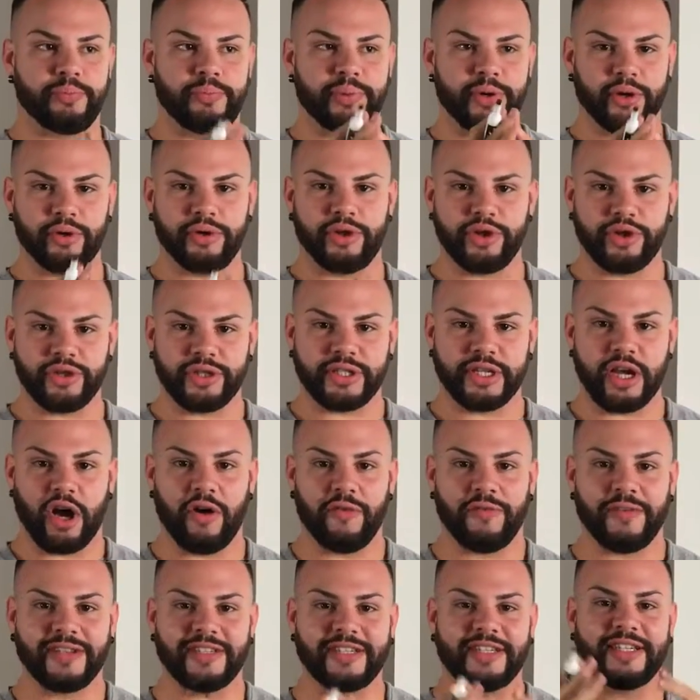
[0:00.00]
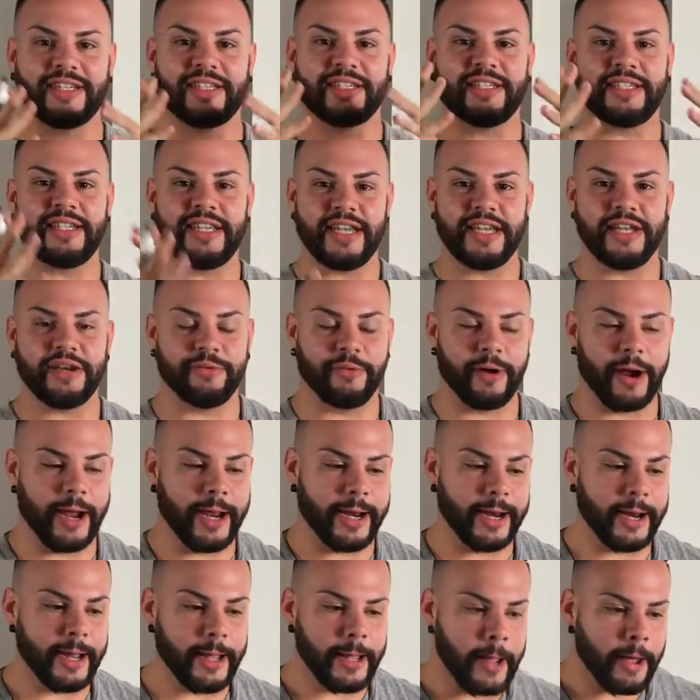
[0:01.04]
build yourself and succeed,
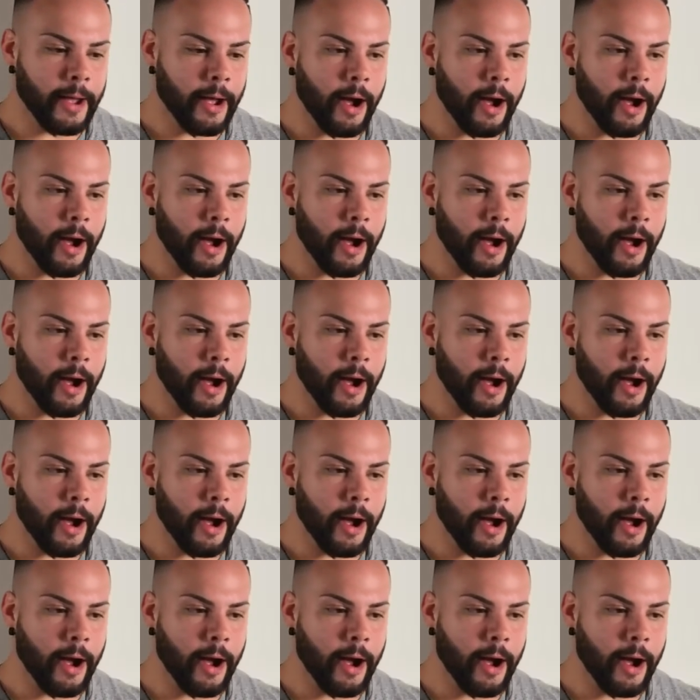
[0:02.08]
right?